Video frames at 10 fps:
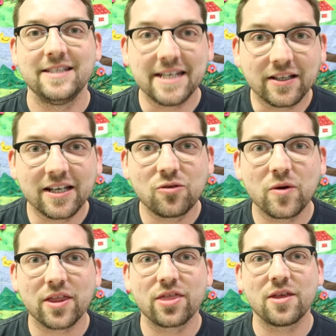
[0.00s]
Dealing
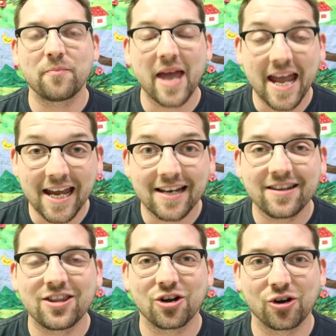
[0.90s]
with the
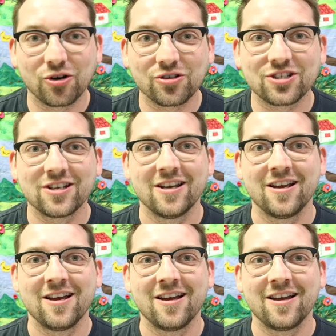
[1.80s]
pain, the hurt,
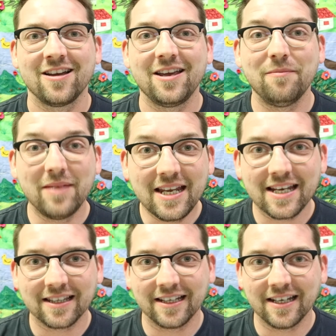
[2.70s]

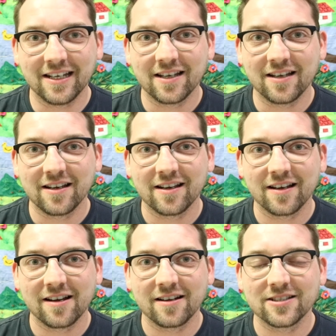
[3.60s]
immediately
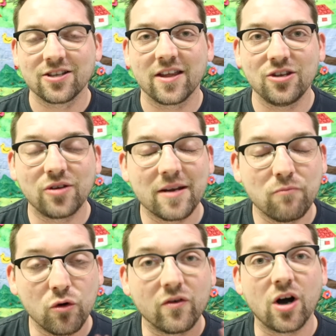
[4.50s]
so that you can
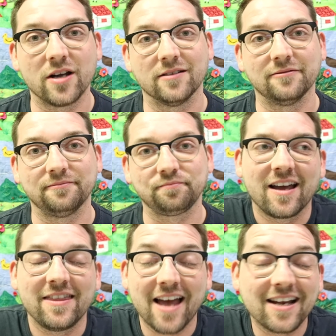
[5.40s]
move on.
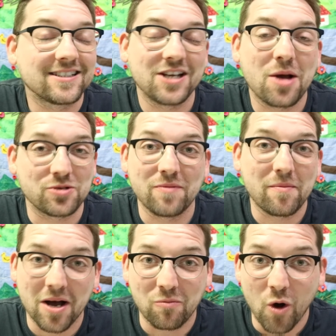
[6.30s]
That is the option my
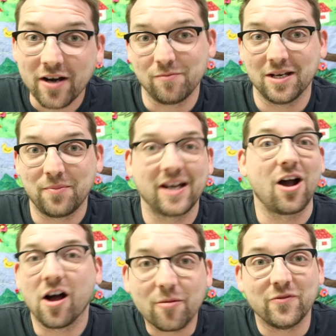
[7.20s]
mom wanted me to
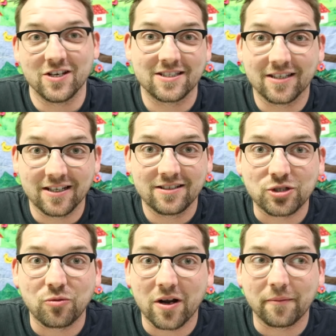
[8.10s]
pick, obviously.
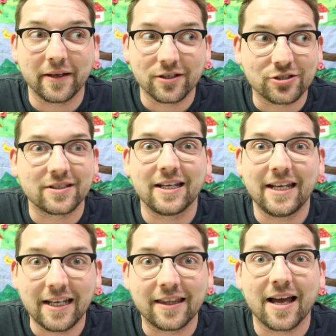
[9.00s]
She wanted me to just
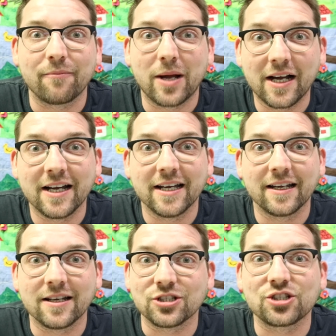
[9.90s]
eat that
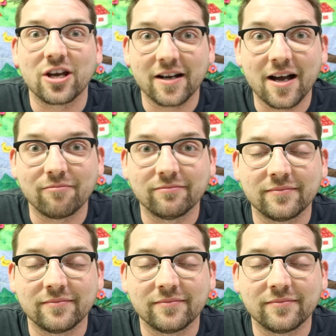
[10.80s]
pie and shut up.